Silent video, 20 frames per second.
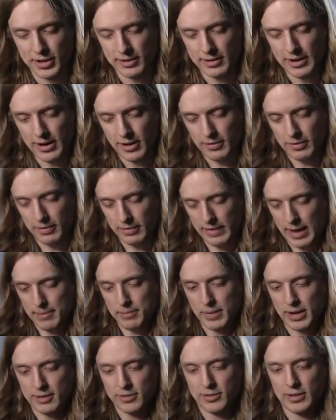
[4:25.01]
Now that
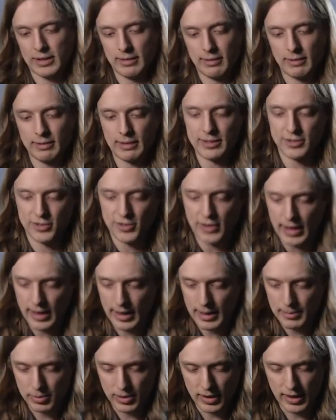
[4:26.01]
means that, let's say
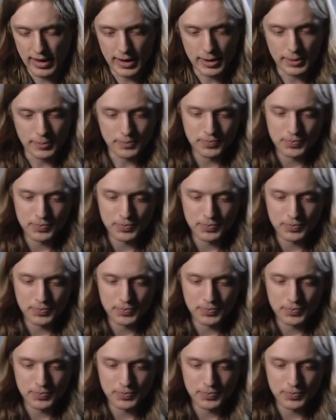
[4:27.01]
I play